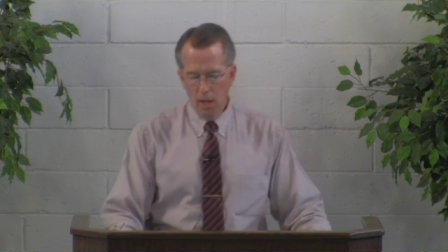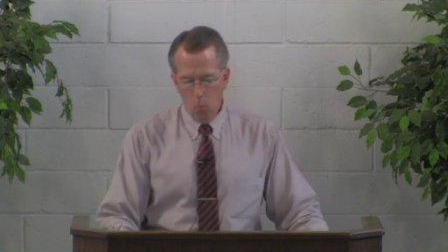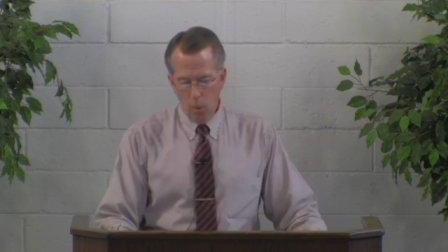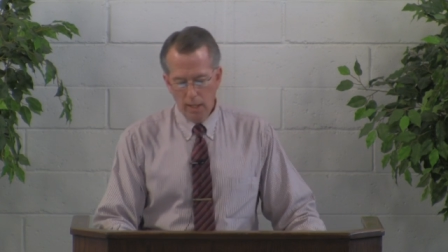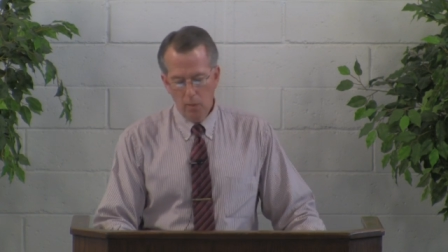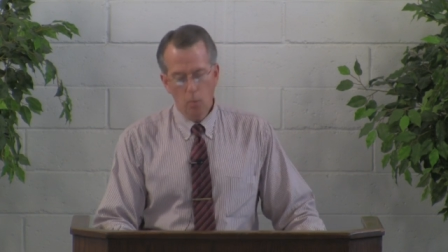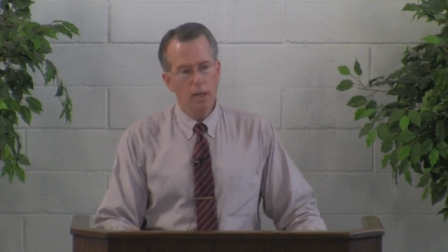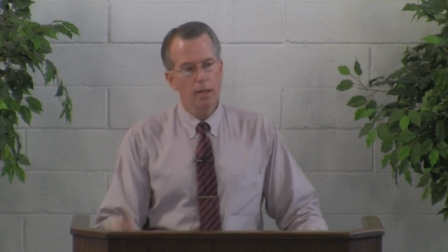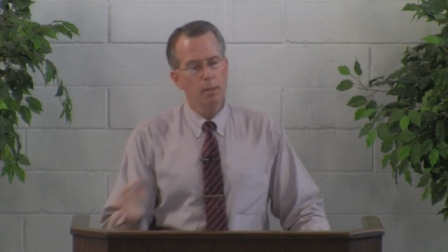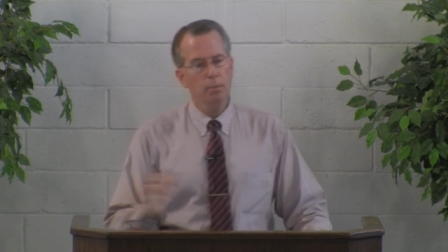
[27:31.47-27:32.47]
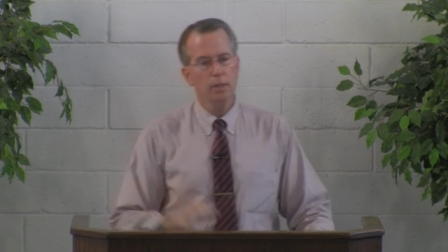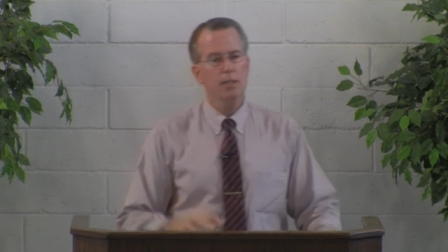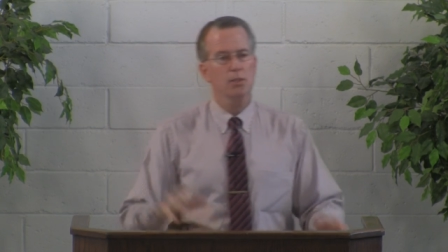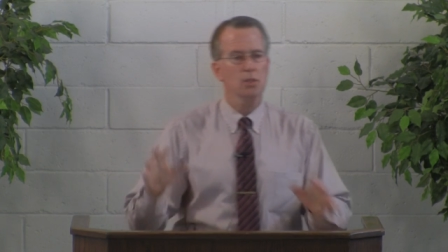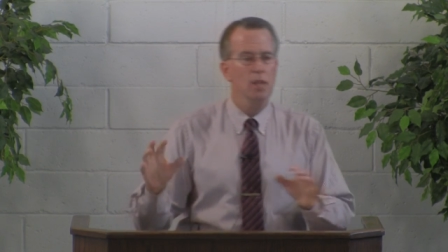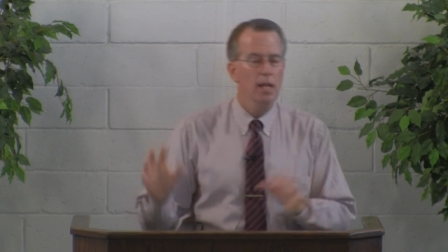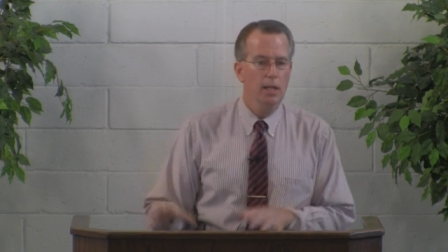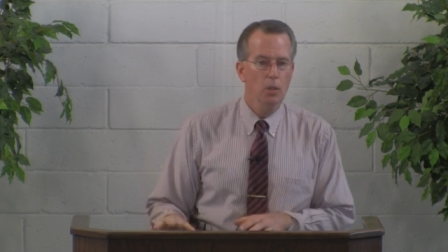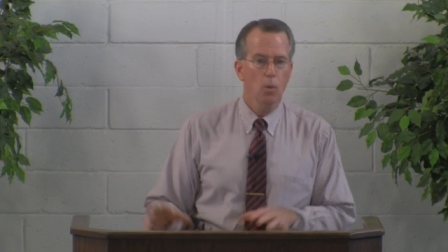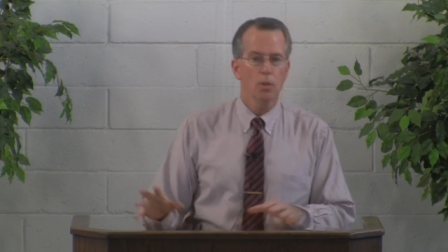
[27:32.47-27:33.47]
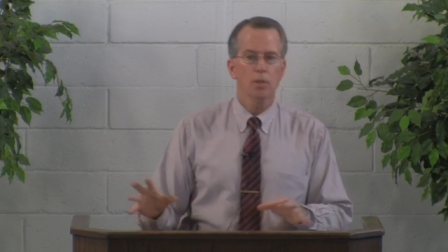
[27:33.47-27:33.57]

when and where he pleases in order